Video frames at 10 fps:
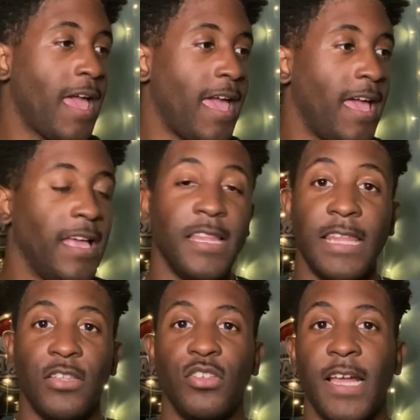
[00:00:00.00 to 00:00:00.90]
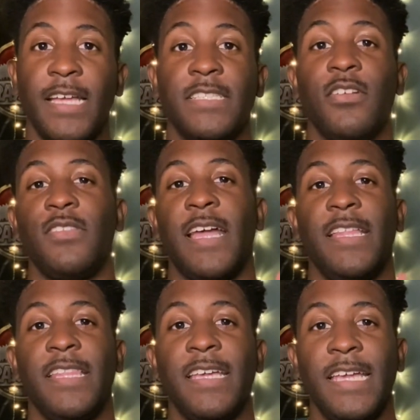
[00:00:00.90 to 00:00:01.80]
and let you guys know that I
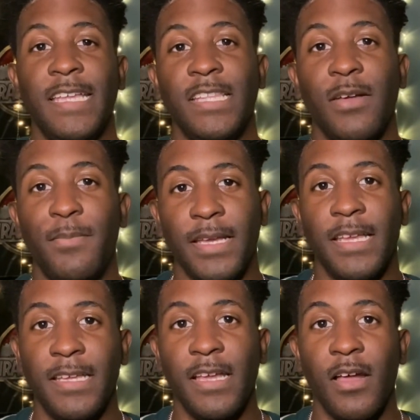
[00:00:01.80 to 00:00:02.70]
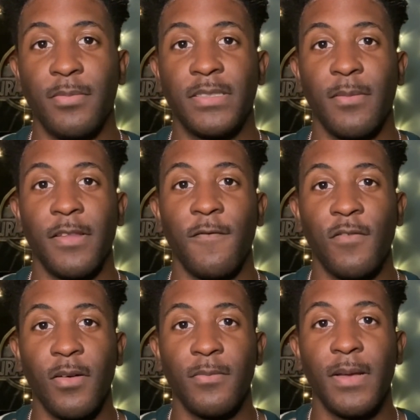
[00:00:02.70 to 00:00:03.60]
did end up picking up something
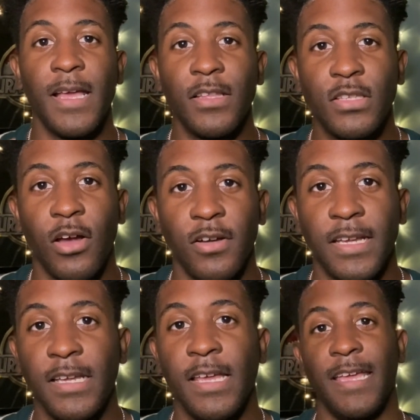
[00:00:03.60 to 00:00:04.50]
from Target.